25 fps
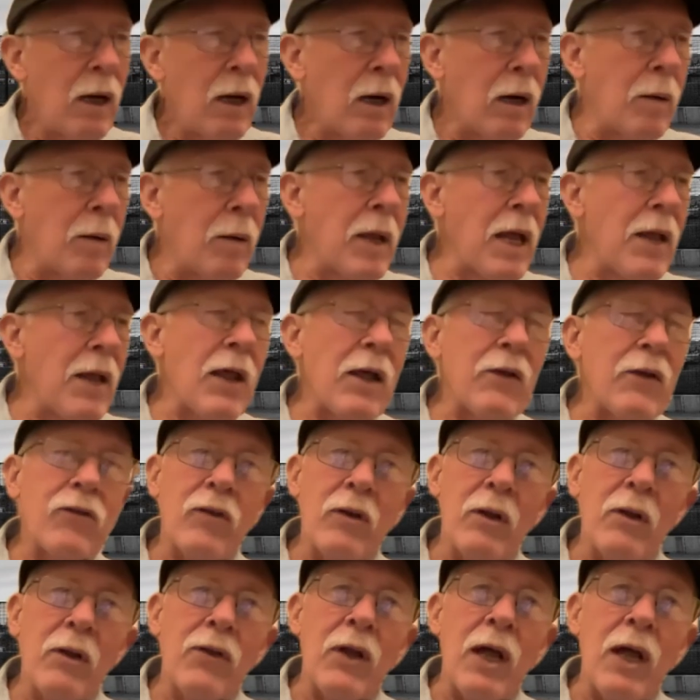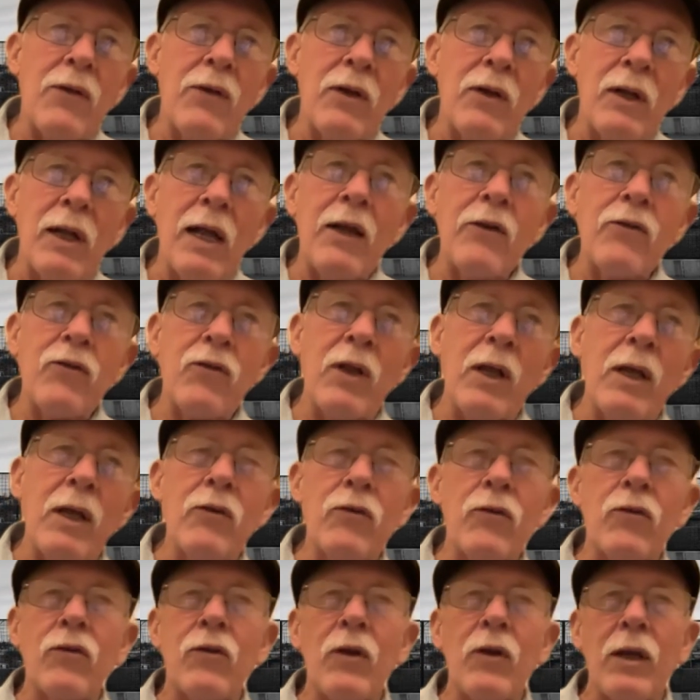Um, and that's and the last thing
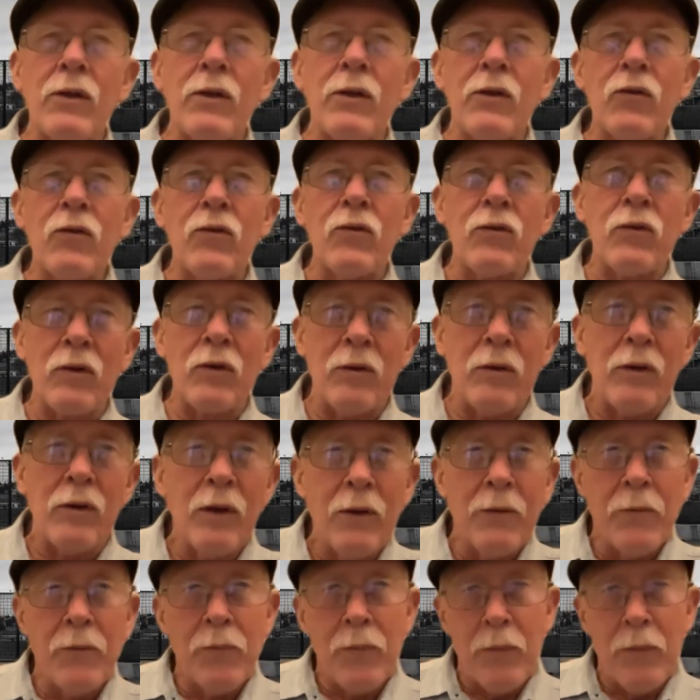is is that this is a